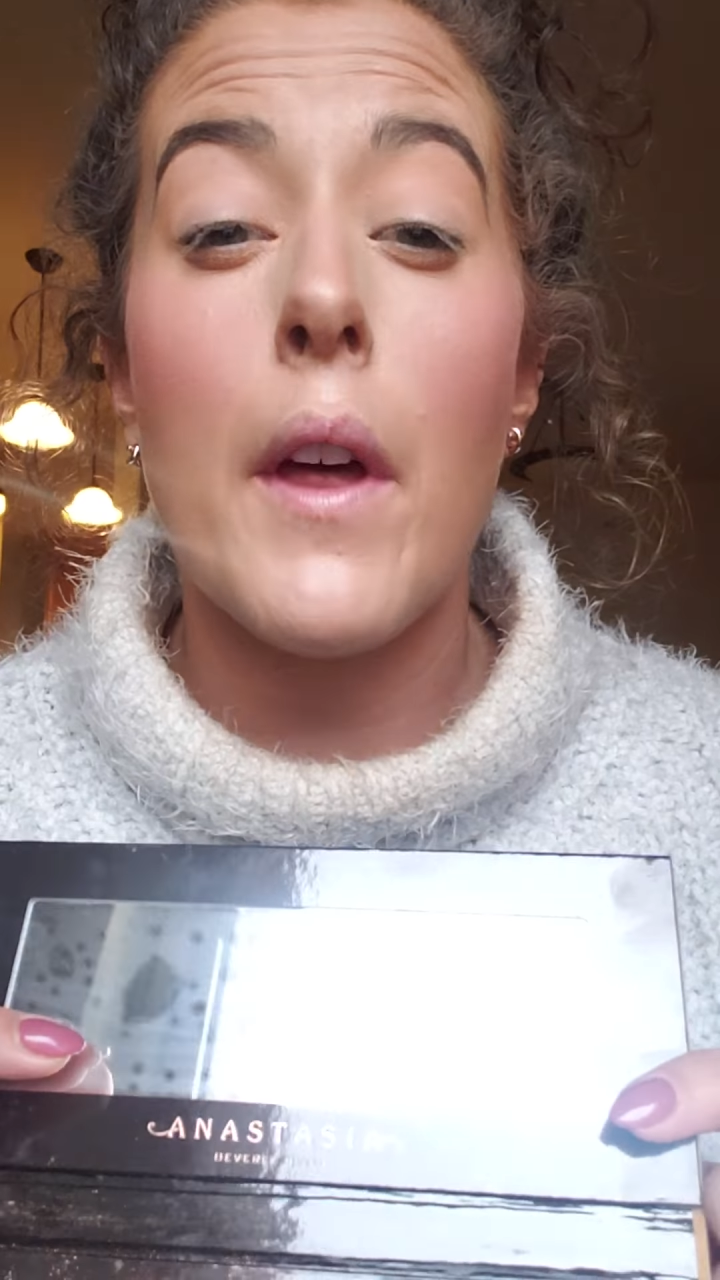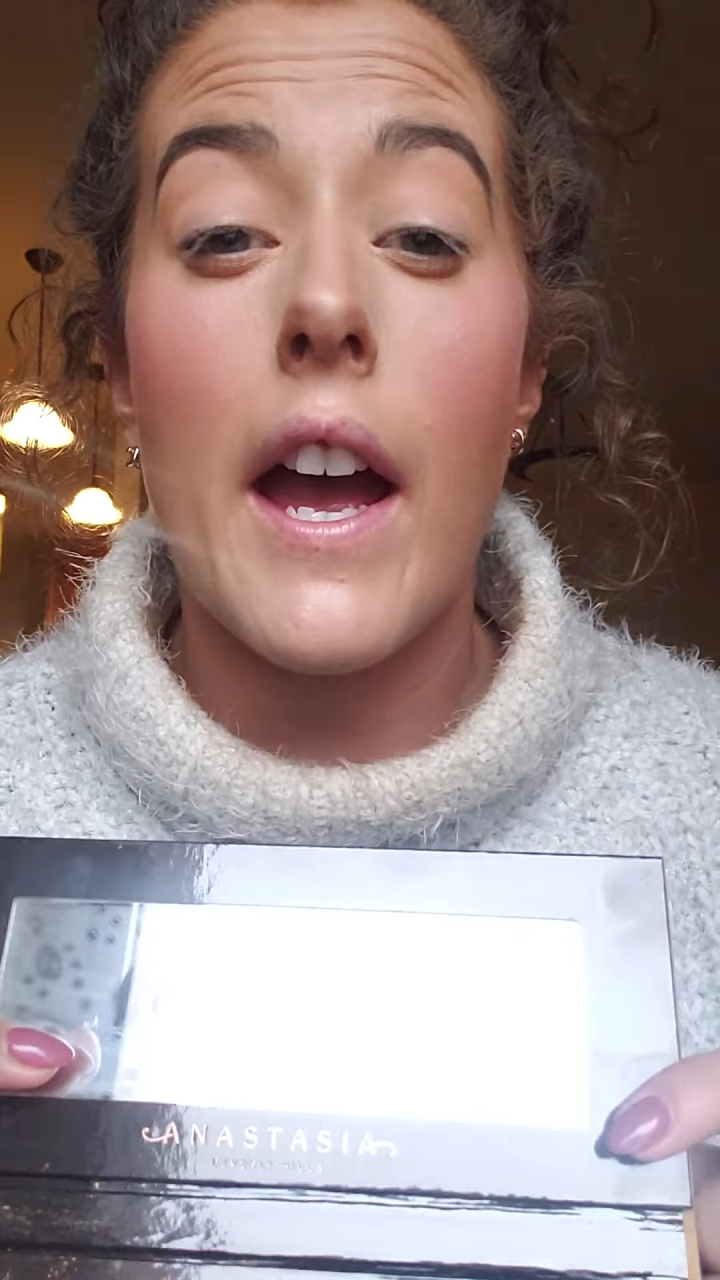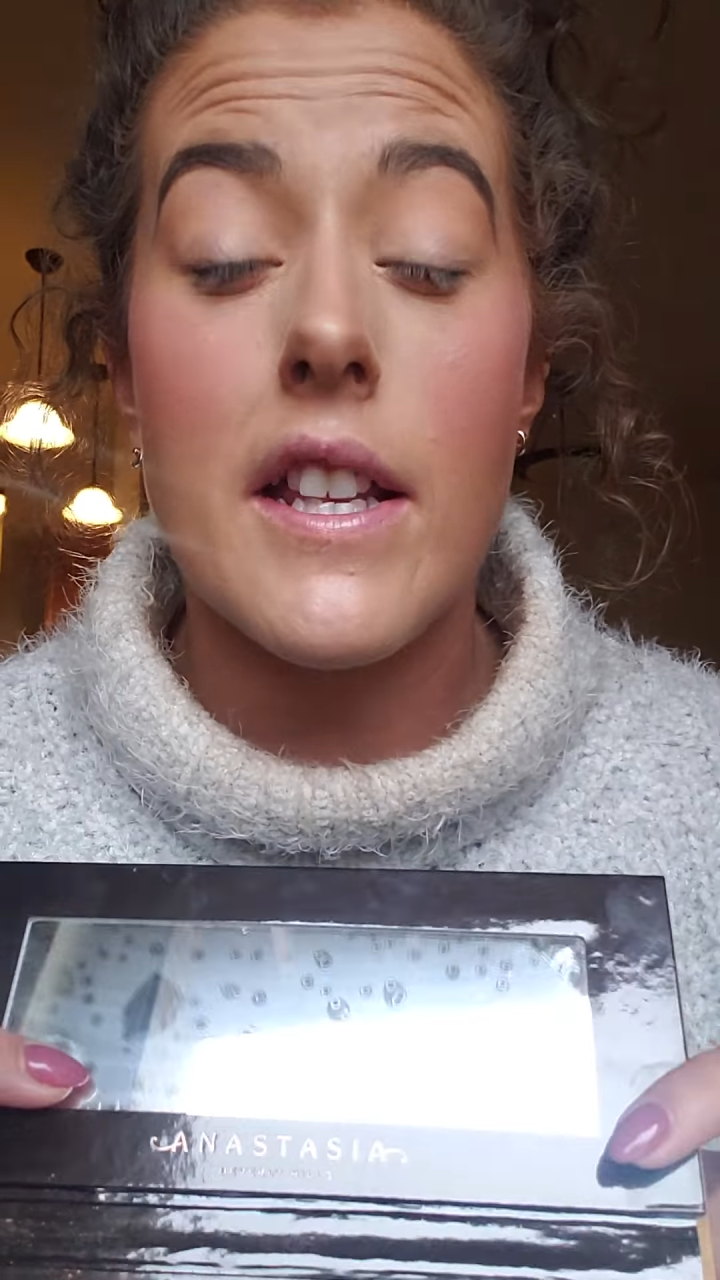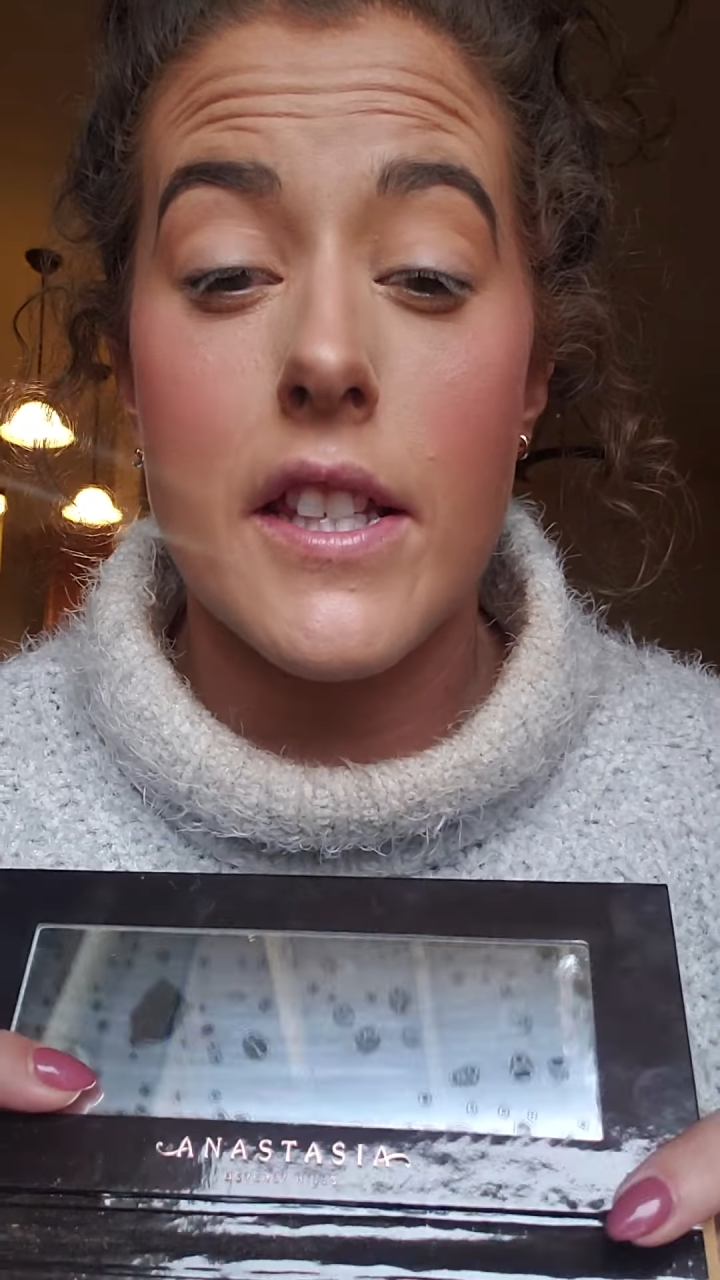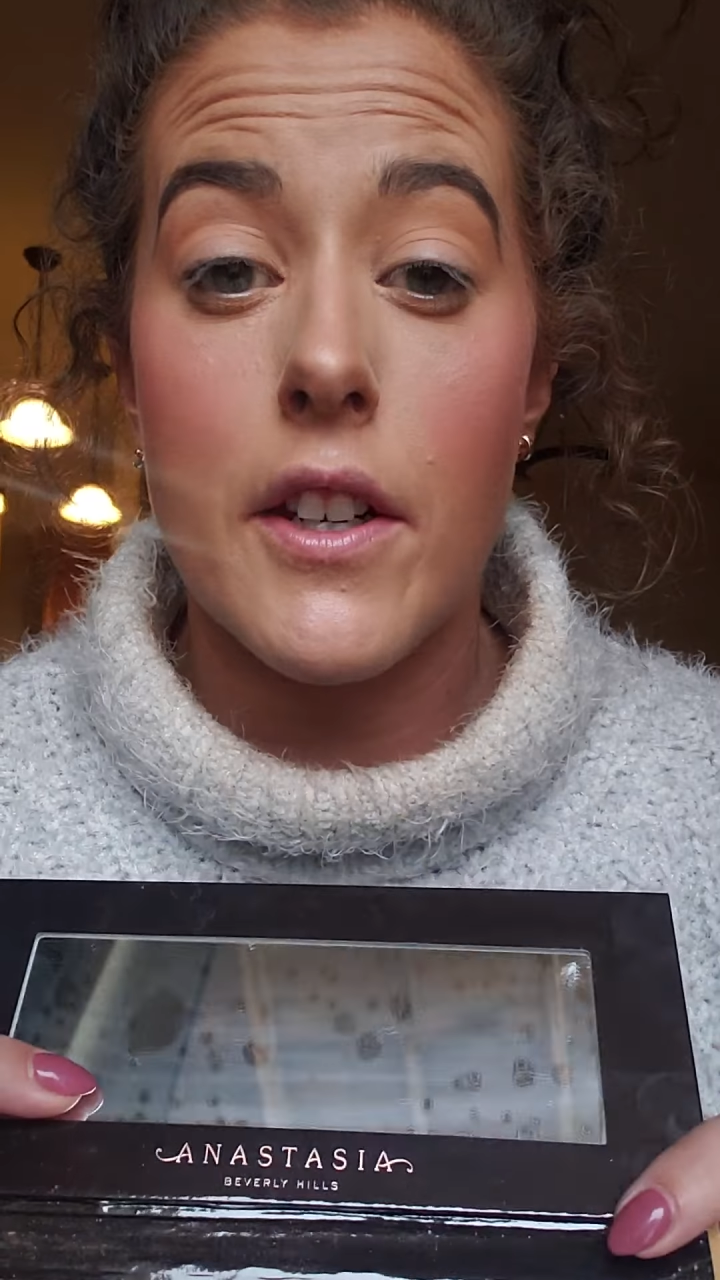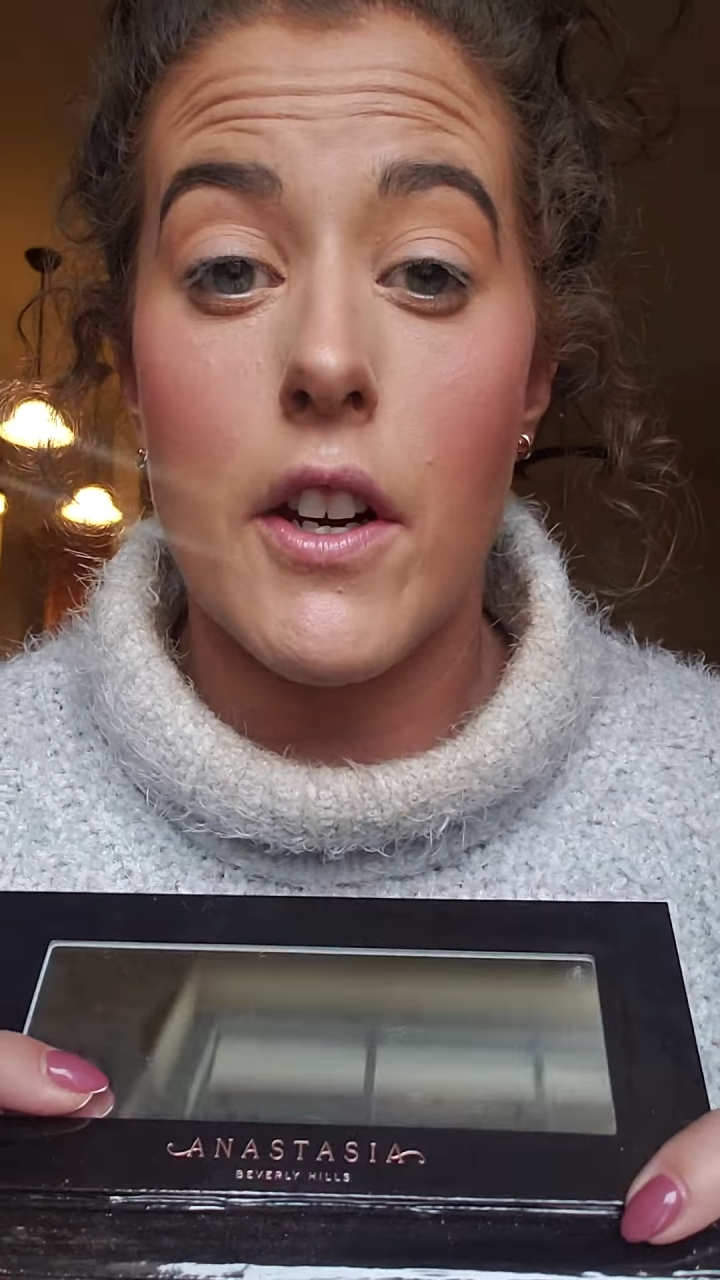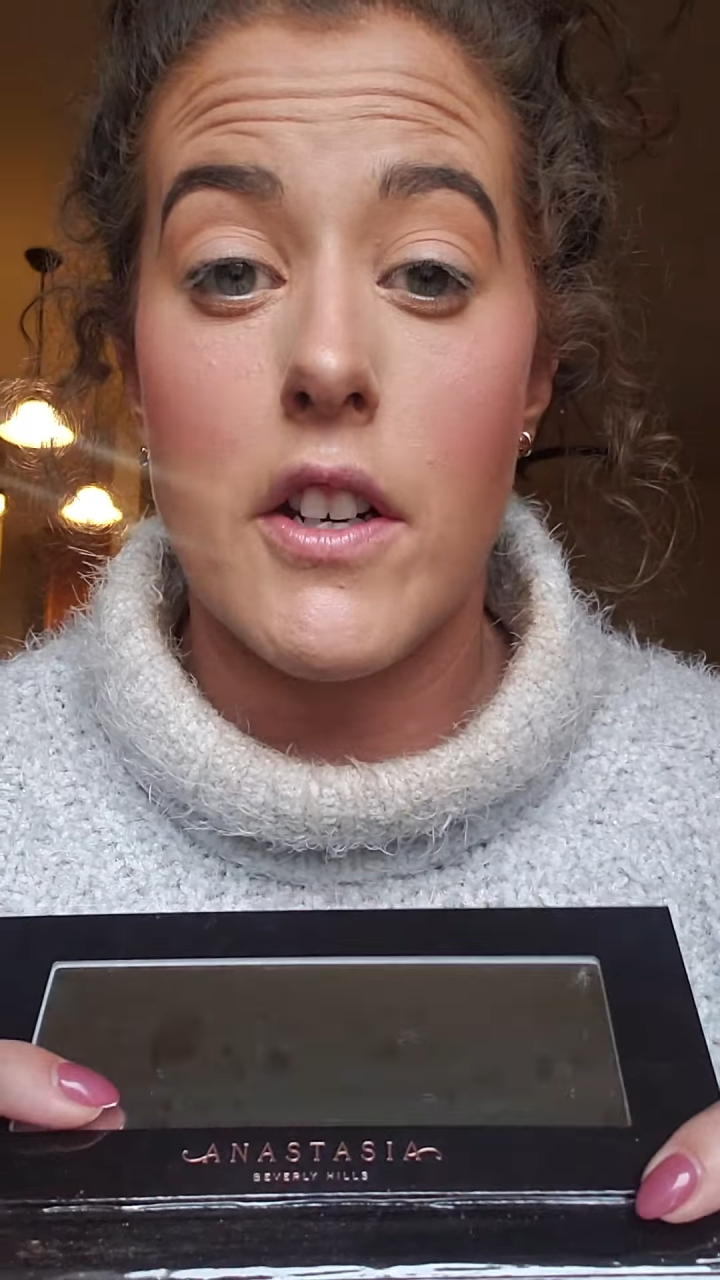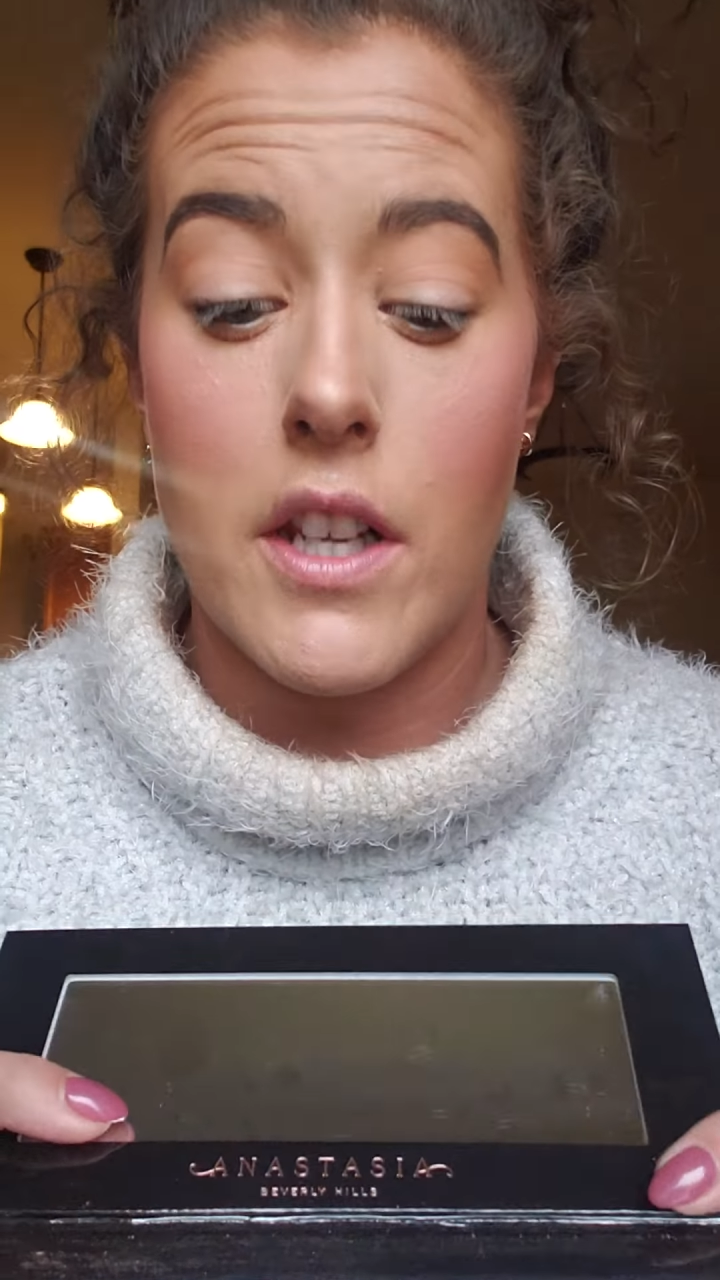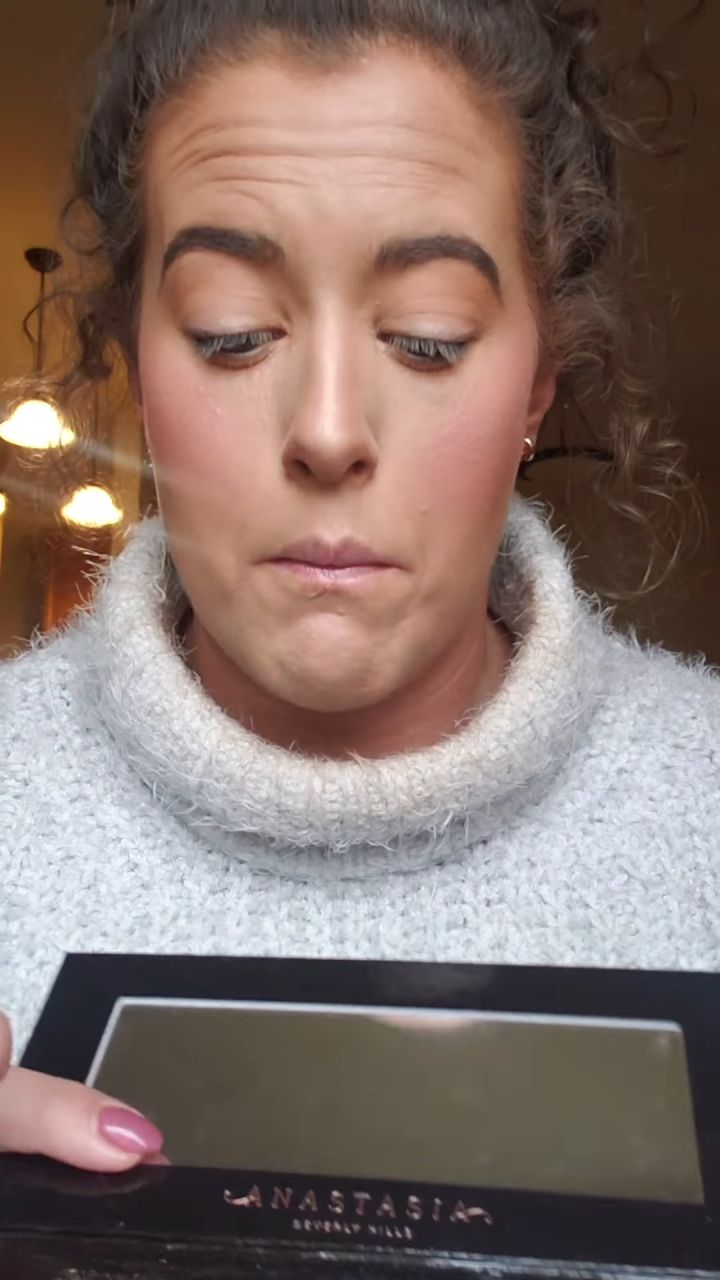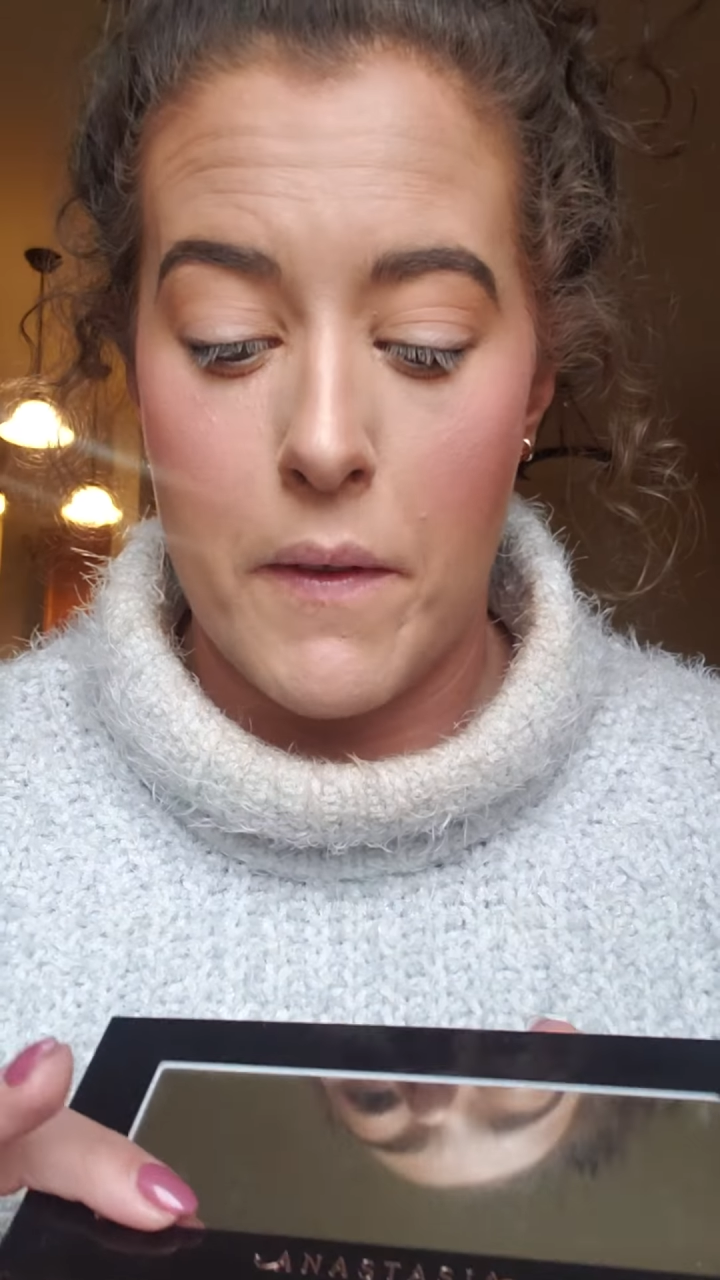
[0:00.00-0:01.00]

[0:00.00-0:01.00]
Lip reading: eyes here are done